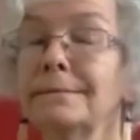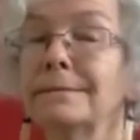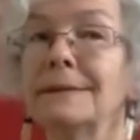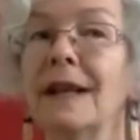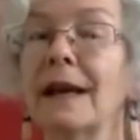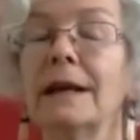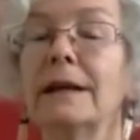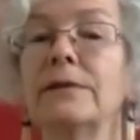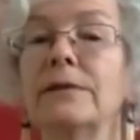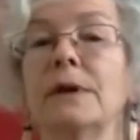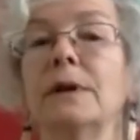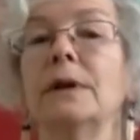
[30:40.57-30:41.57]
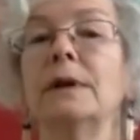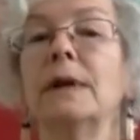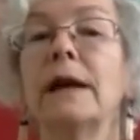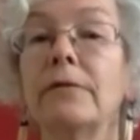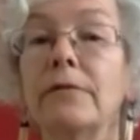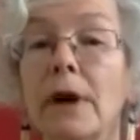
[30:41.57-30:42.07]
negatives are
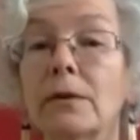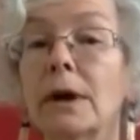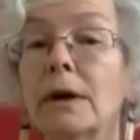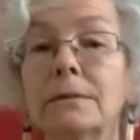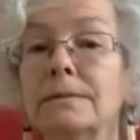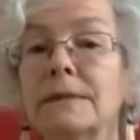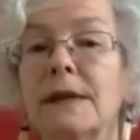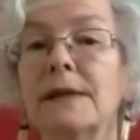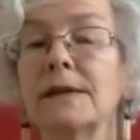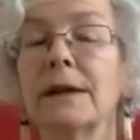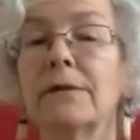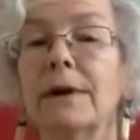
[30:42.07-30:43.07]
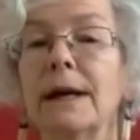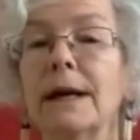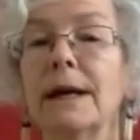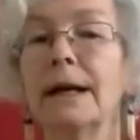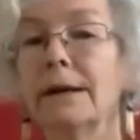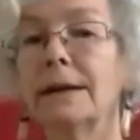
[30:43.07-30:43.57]
like Velcro. They stick
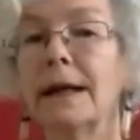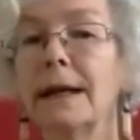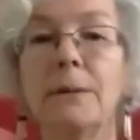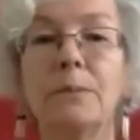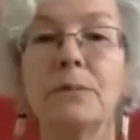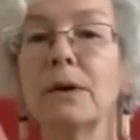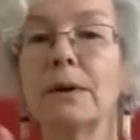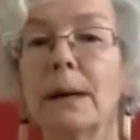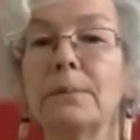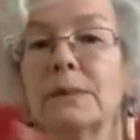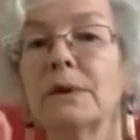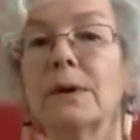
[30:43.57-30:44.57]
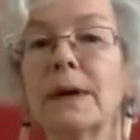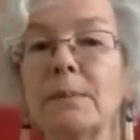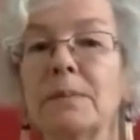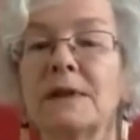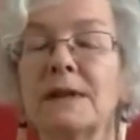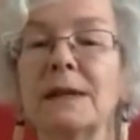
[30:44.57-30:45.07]
around and they keep showing up and showing
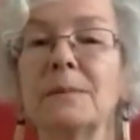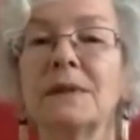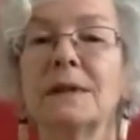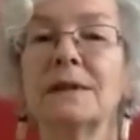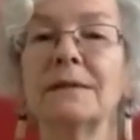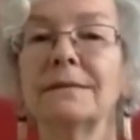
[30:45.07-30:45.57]
up, it seems. And